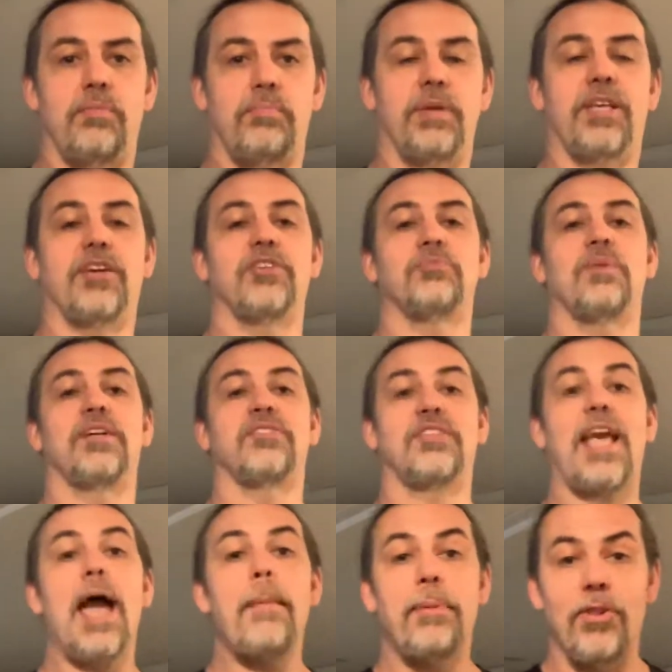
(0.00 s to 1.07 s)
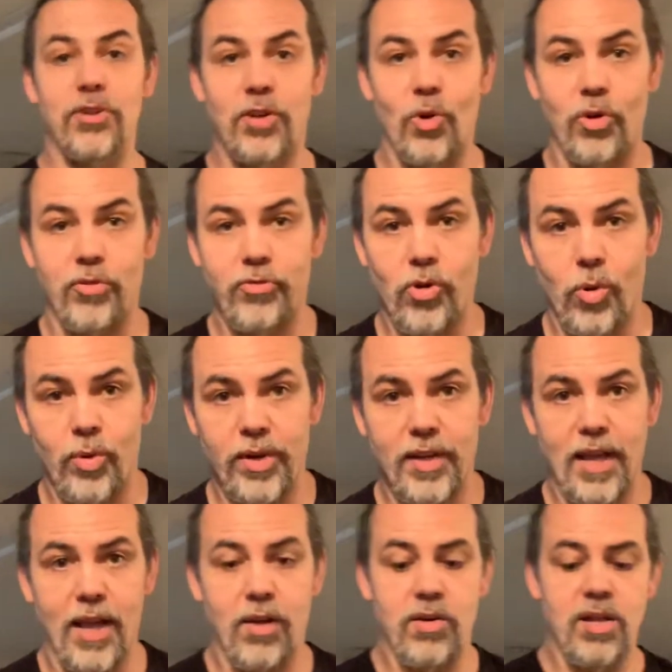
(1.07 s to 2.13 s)
because my scapula are going forward and
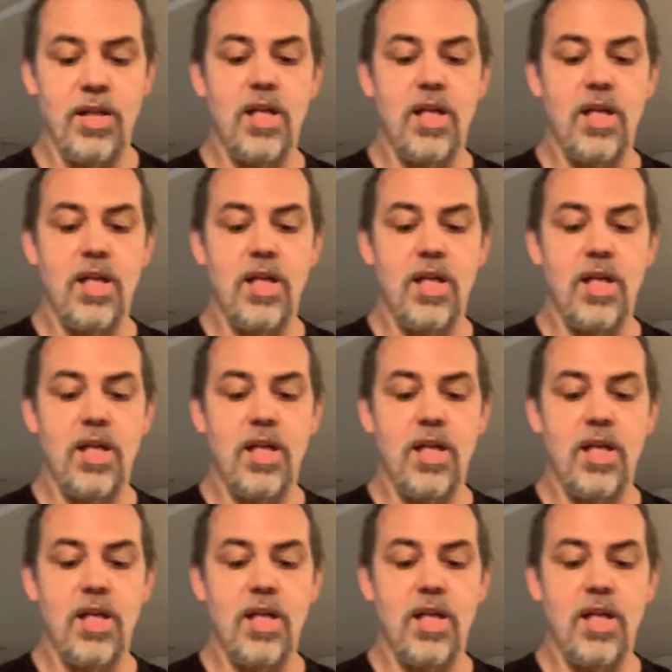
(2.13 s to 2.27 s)
down,